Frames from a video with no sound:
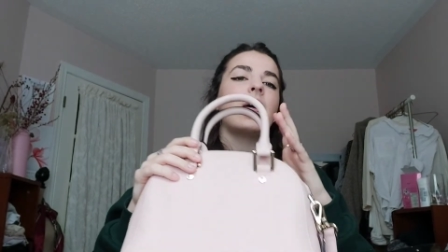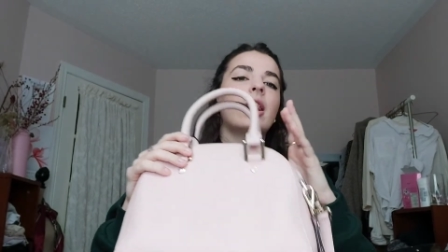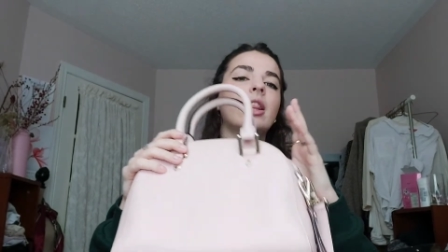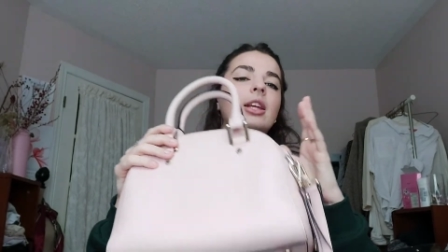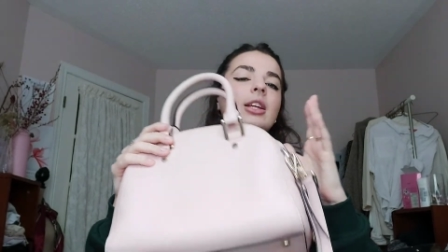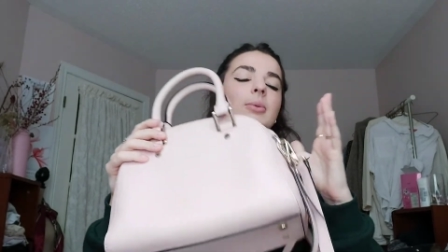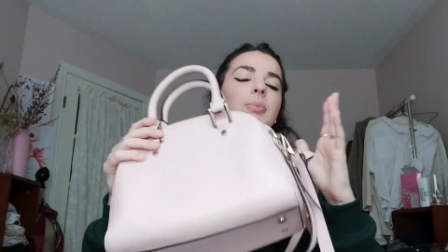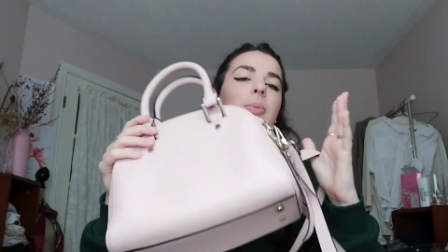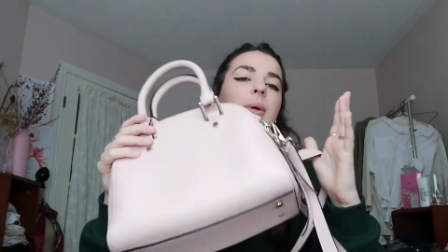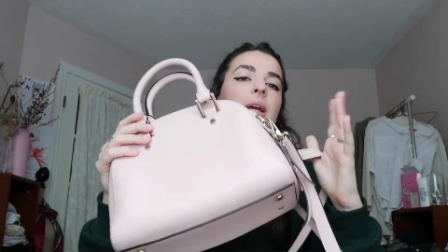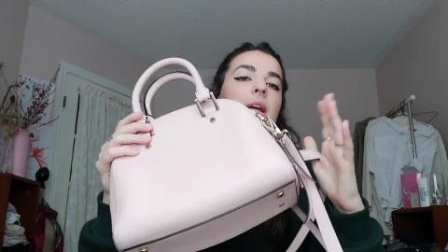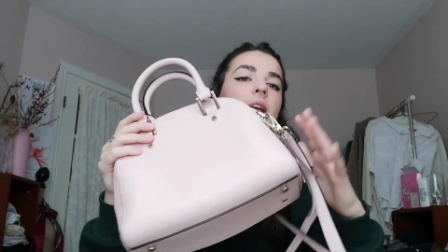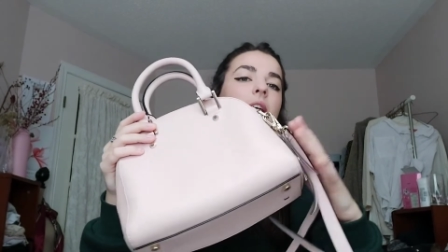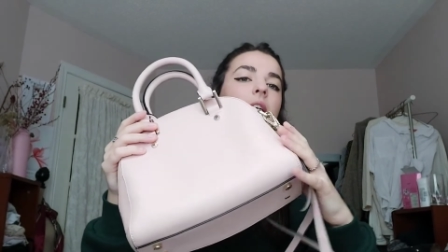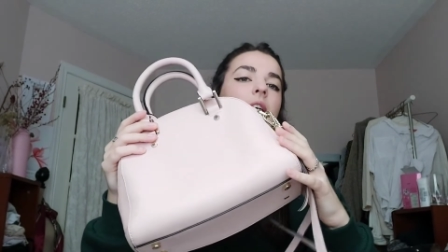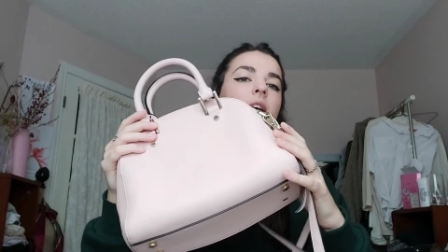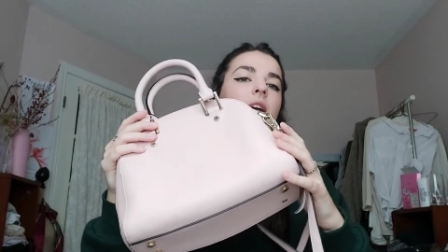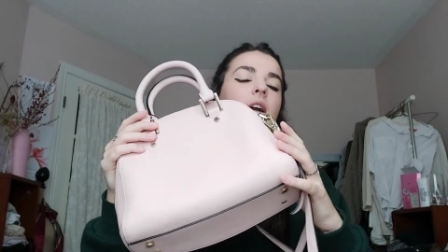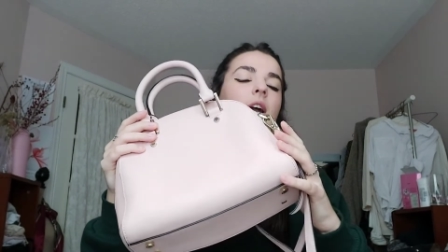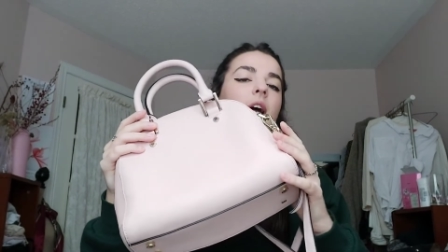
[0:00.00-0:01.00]
This
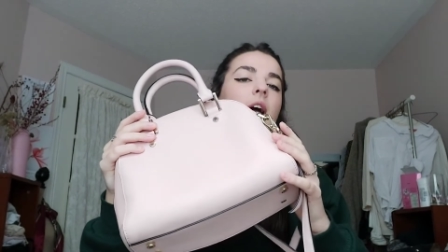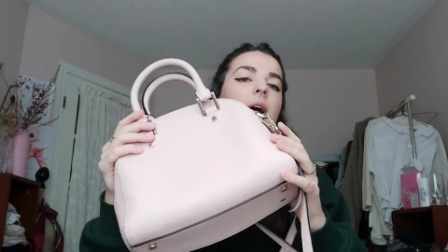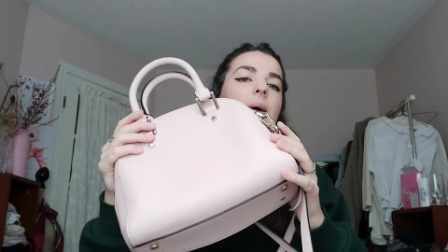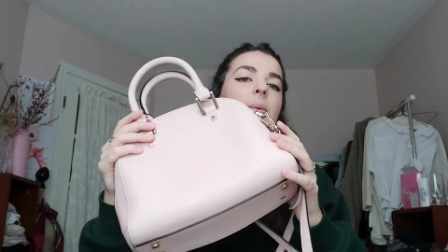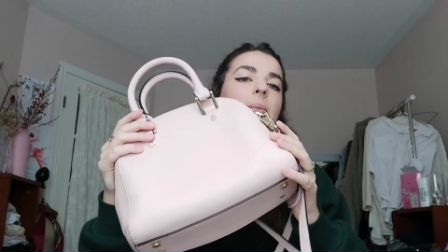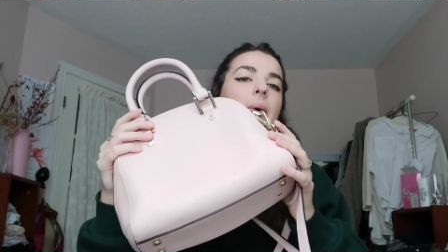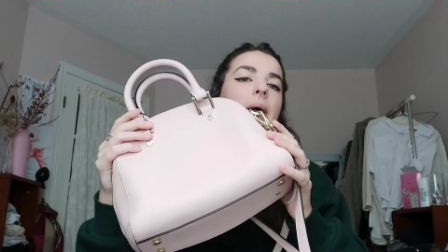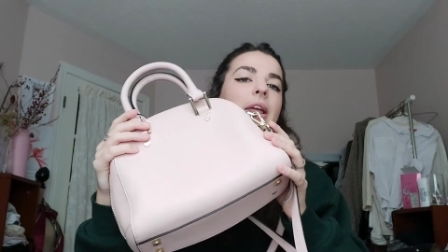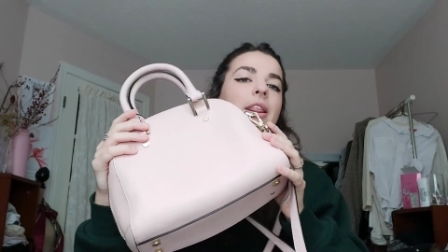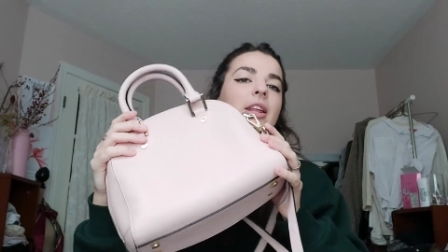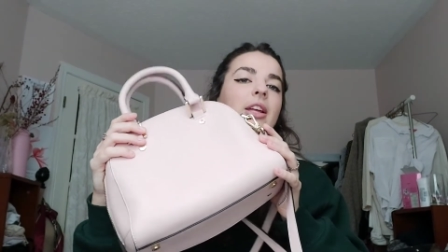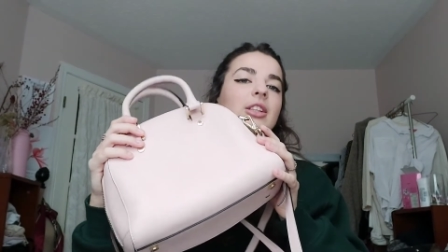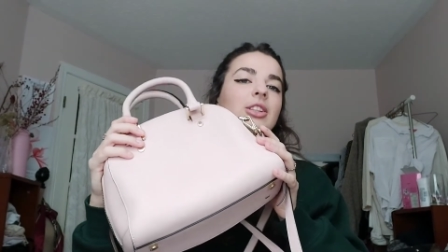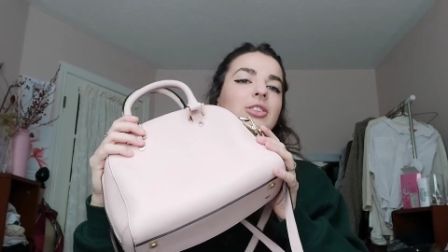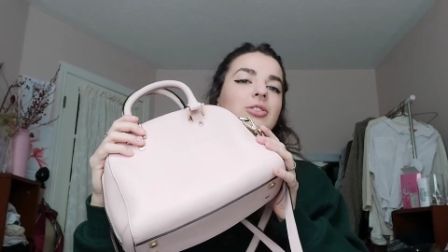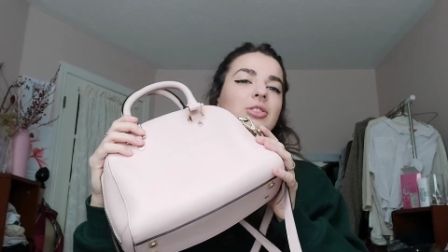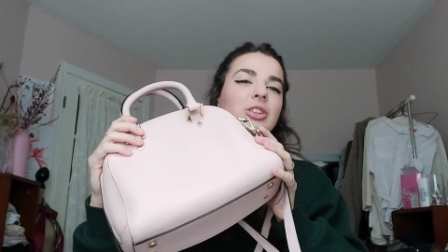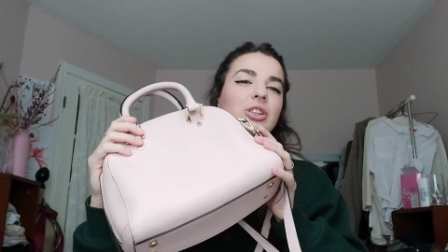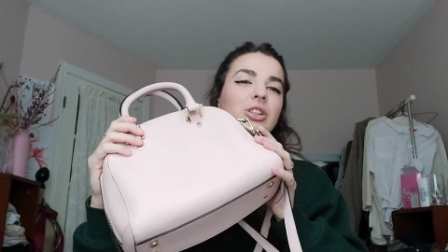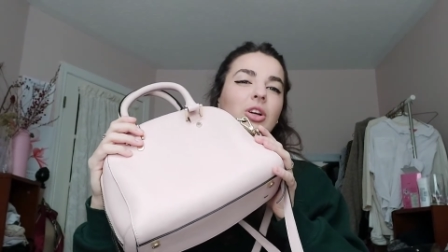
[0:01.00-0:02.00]
pink, um, I think
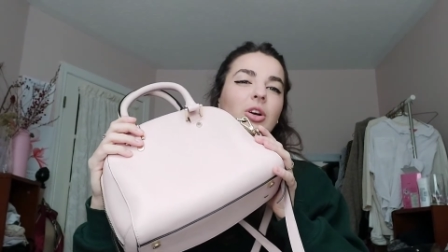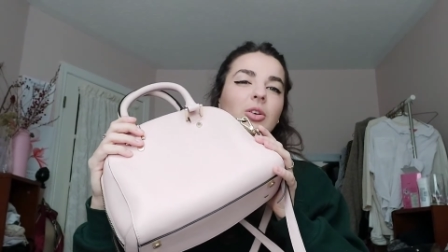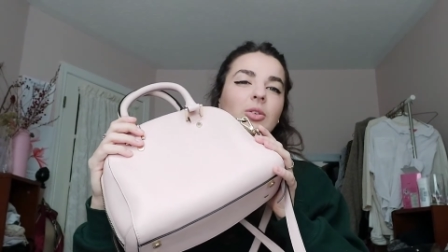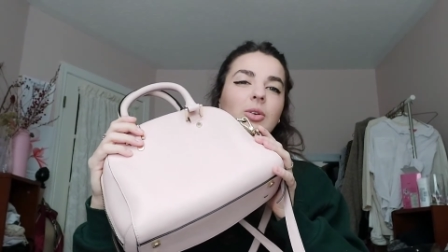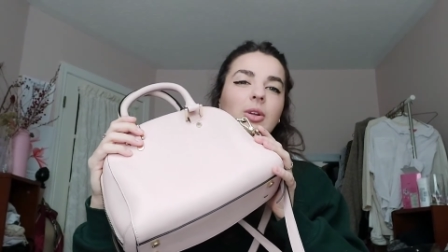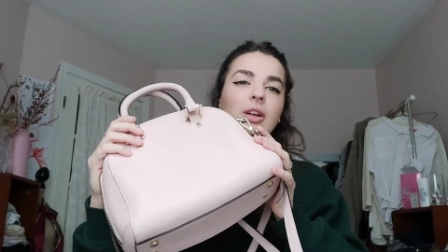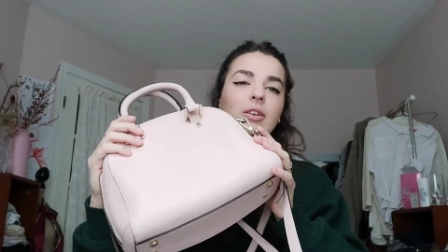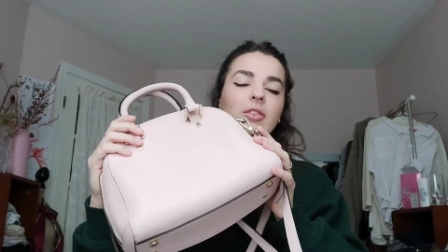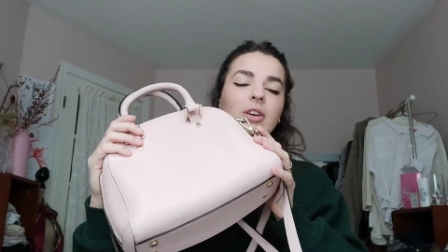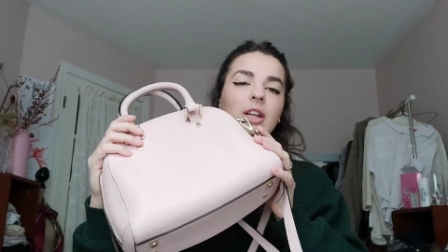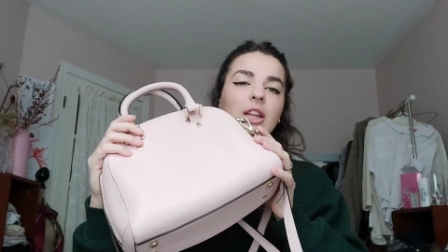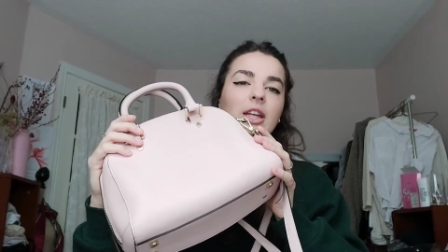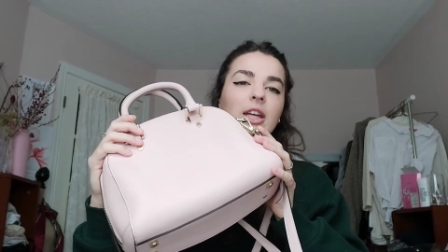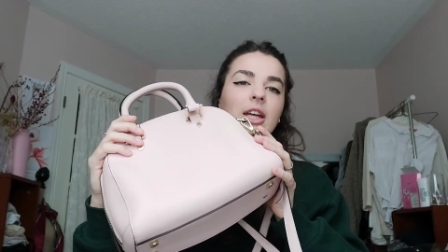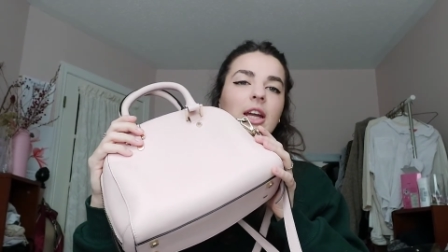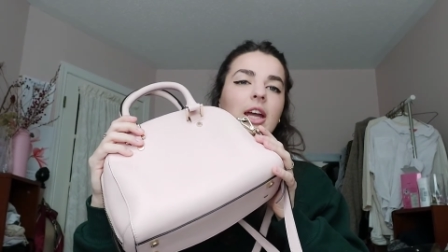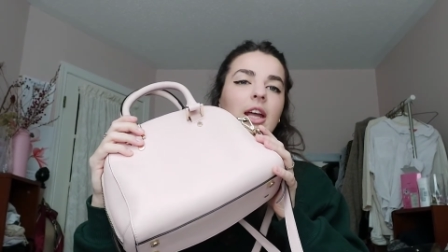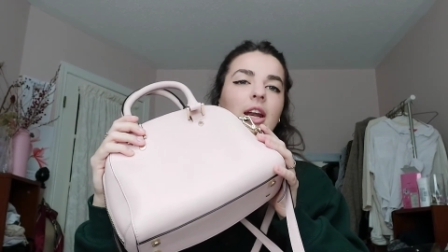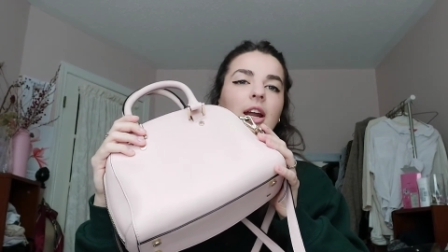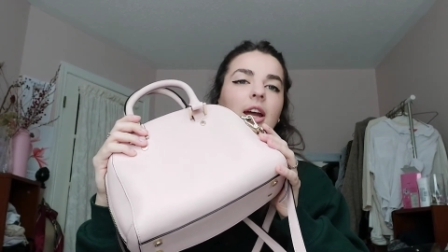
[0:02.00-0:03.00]
just really goes with
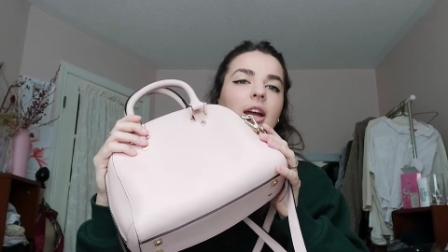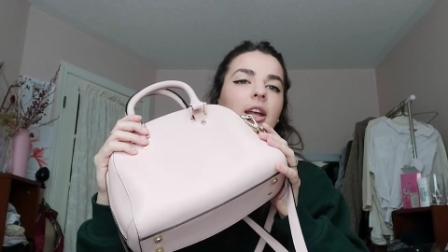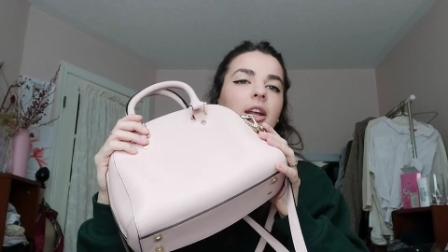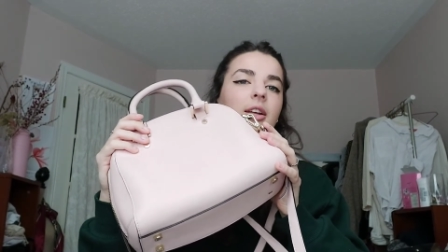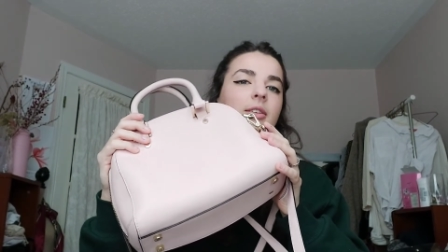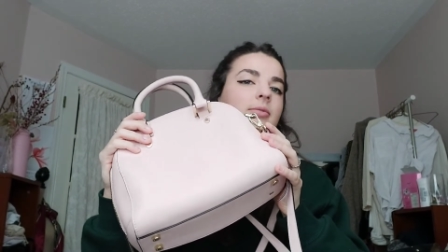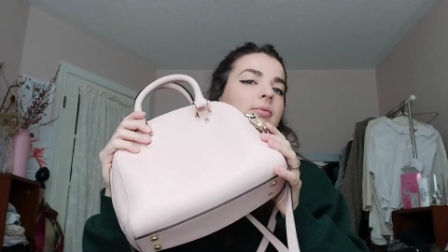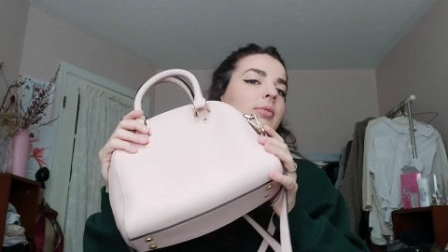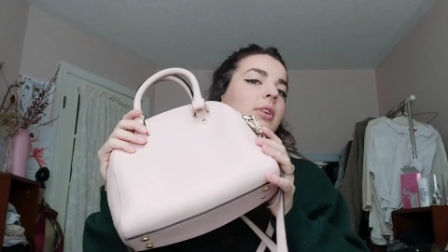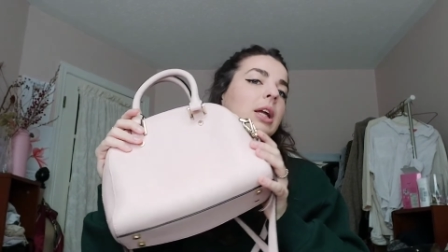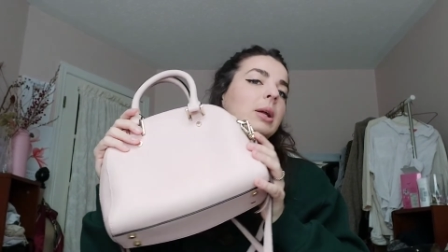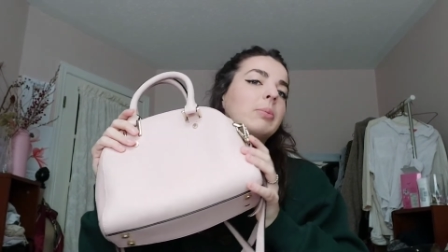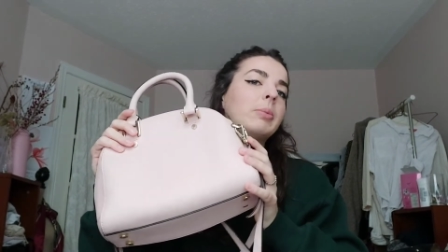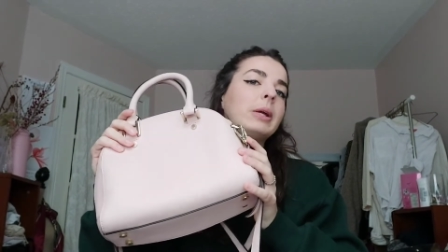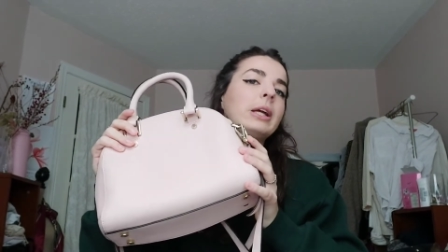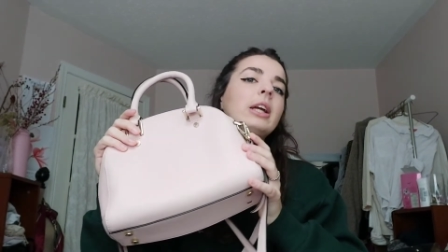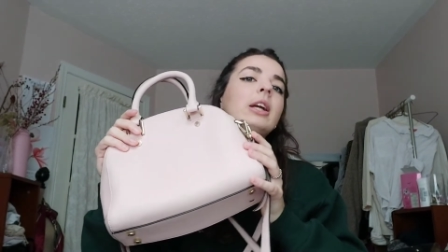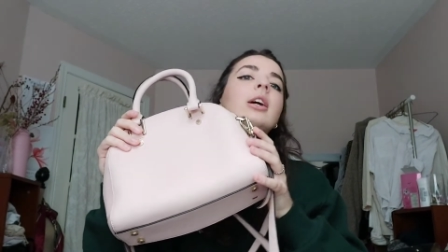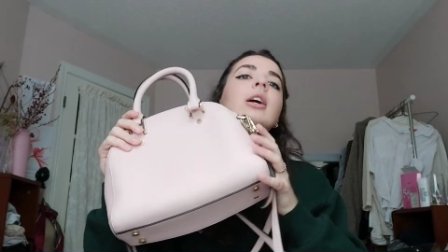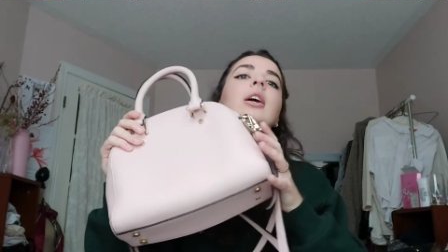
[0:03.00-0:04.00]
everything, and I like pink.